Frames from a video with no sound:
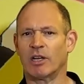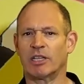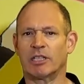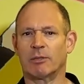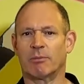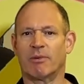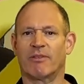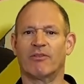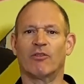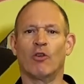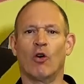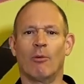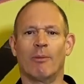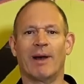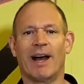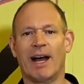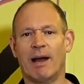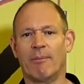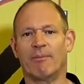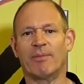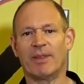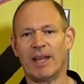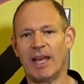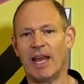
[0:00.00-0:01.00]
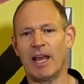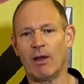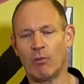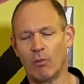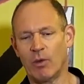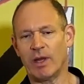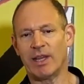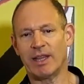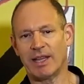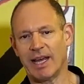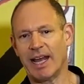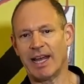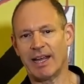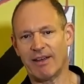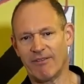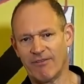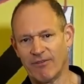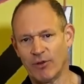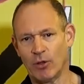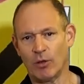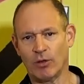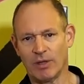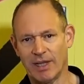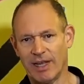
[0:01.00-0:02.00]
to perform up there with a
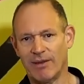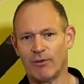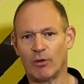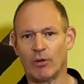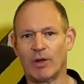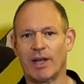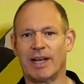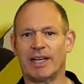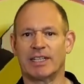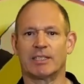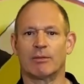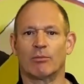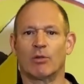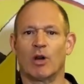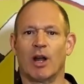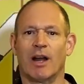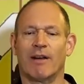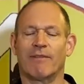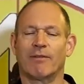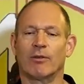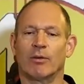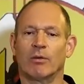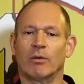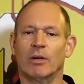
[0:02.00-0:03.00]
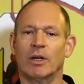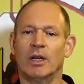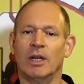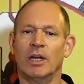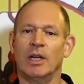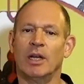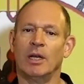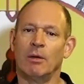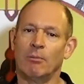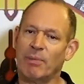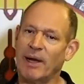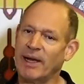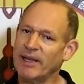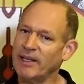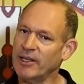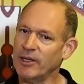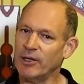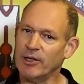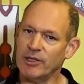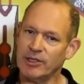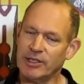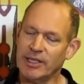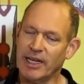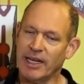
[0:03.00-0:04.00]
full level custom rifle, but
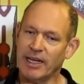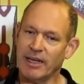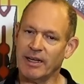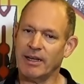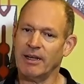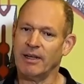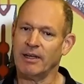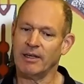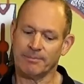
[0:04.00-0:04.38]
using